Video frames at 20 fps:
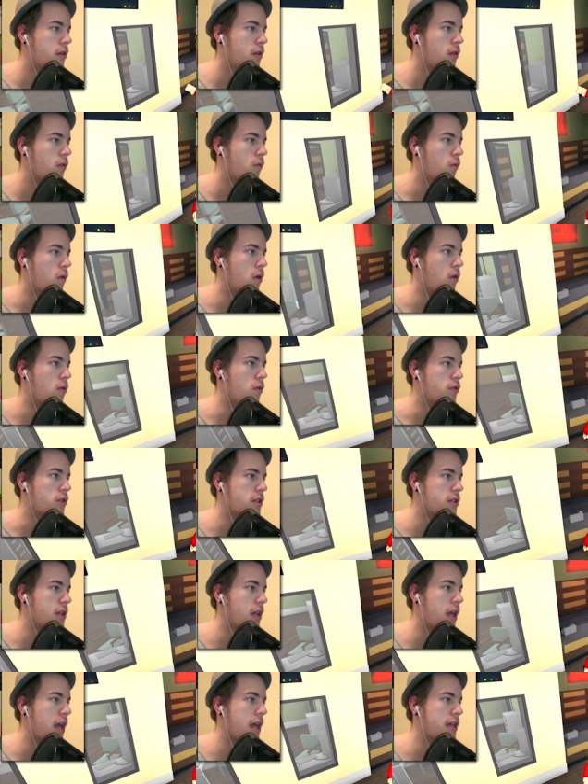Whoa, just
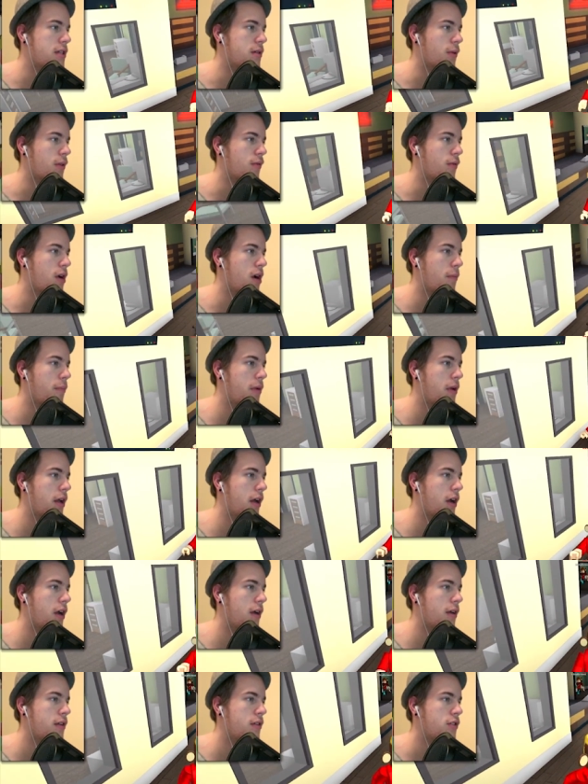in case you were the wrong
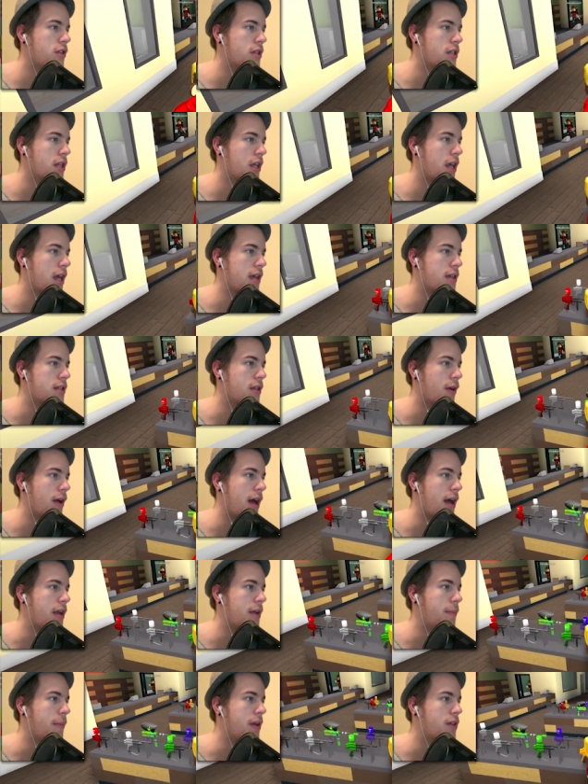player. Just in case, though. I
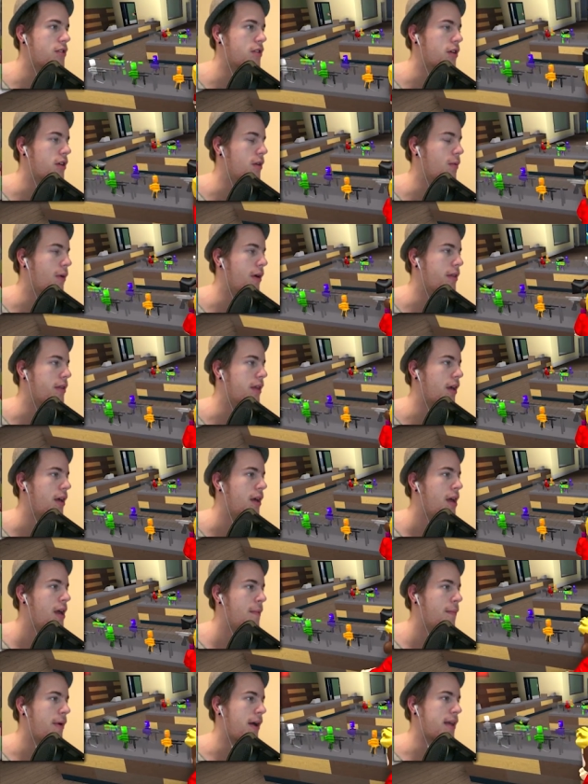had to make sure you weren't the,
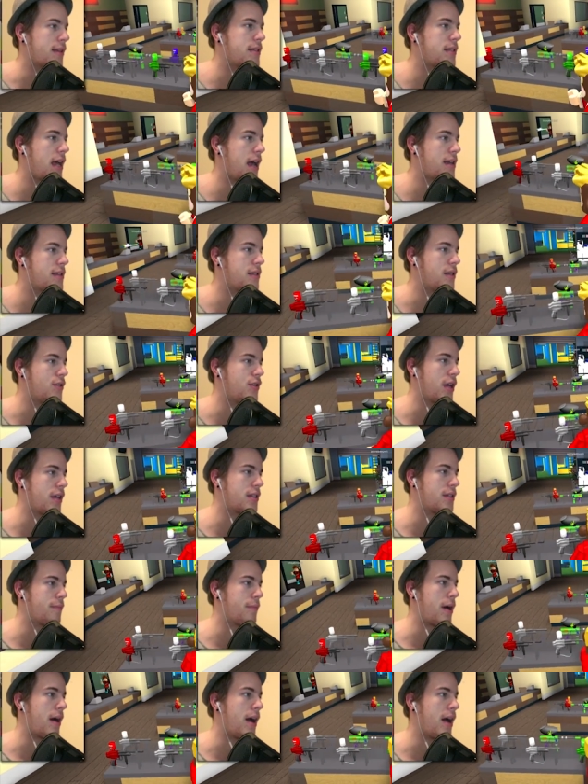my assassin
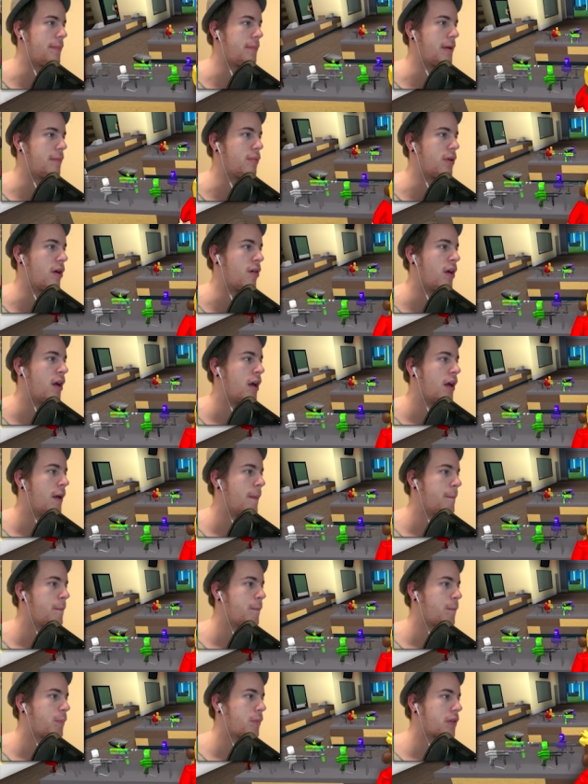chasing behind me, bro.
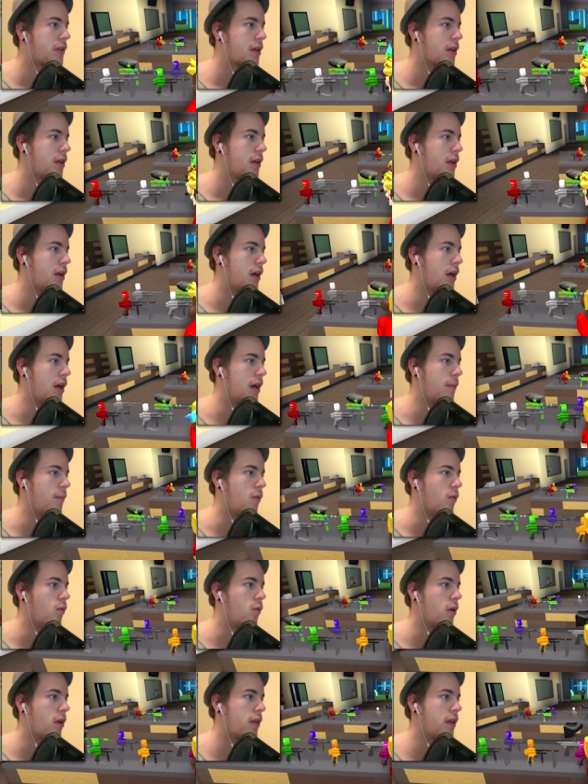Um,
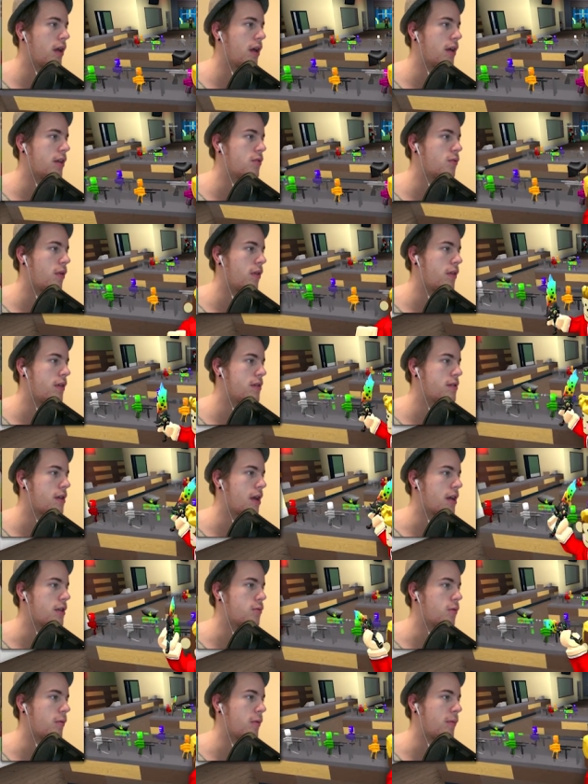what are the odds one of these
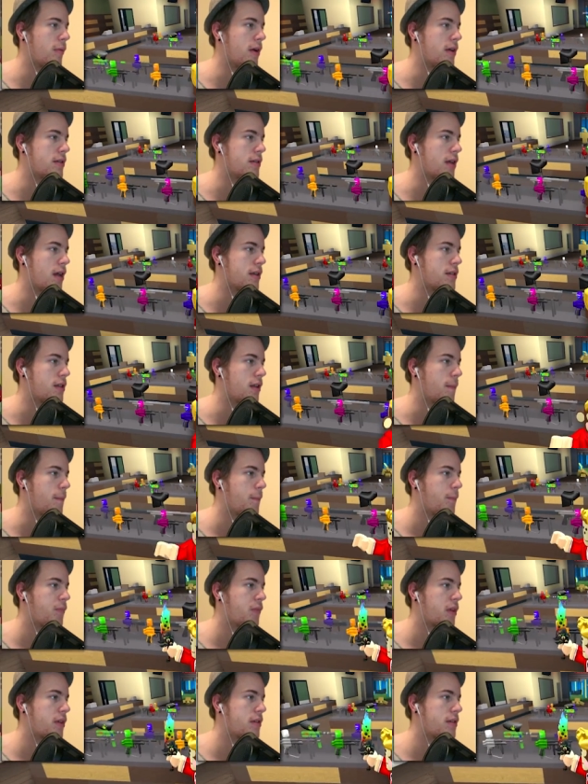guys will be my assassin?
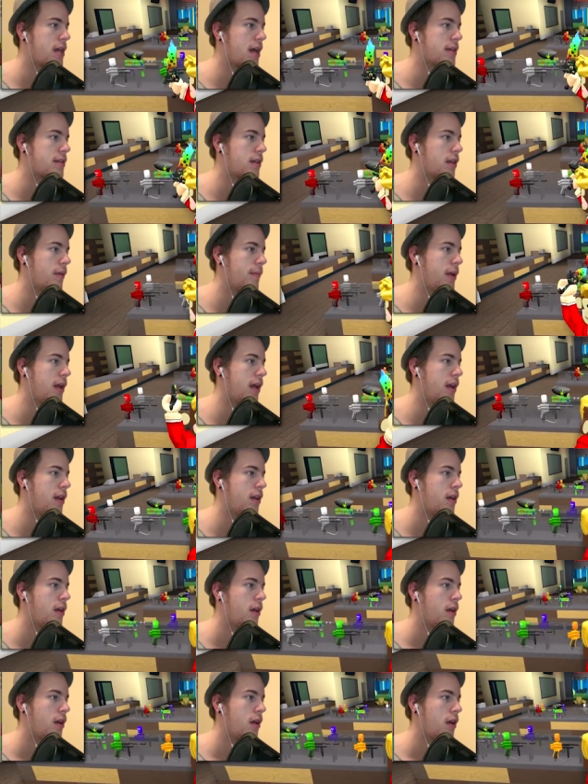Assassin eliminated.
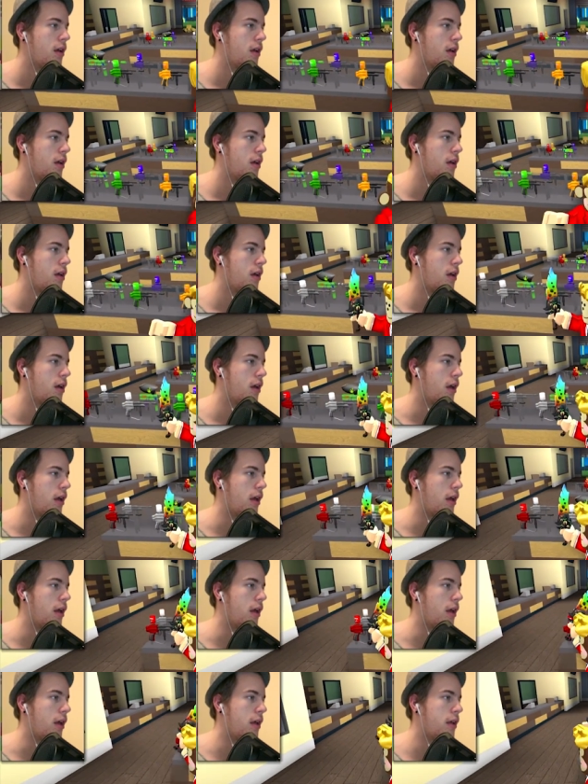
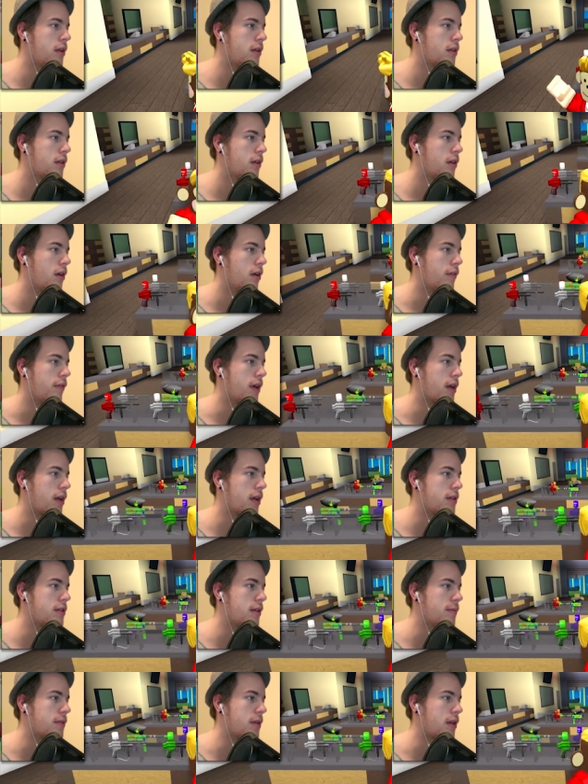And that guy
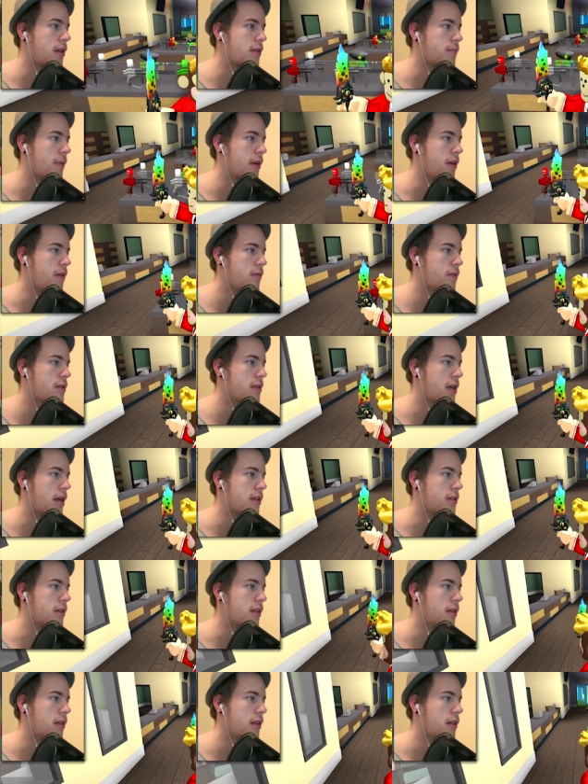seems like he's my new
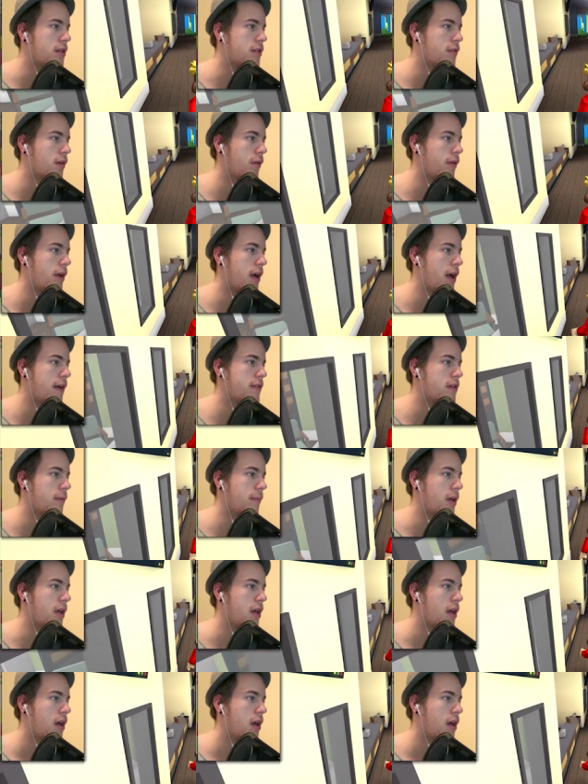assassin. He's throwing knives at me.